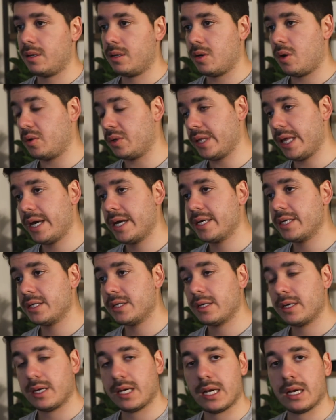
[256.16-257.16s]
online,
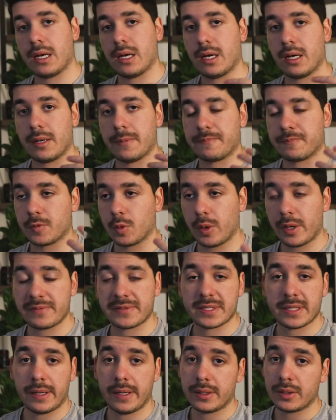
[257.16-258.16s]

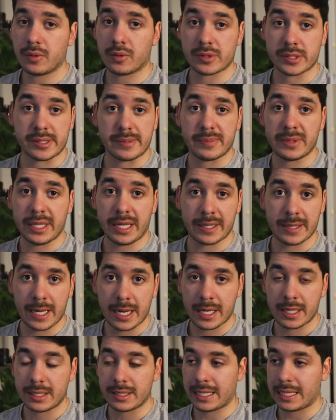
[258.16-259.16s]
website or something like
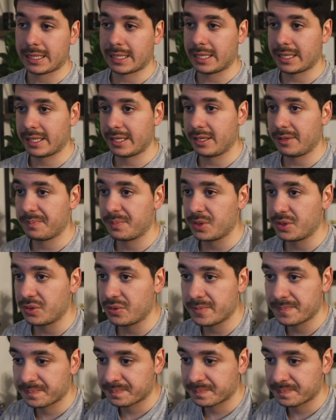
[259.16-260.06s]
that can help you,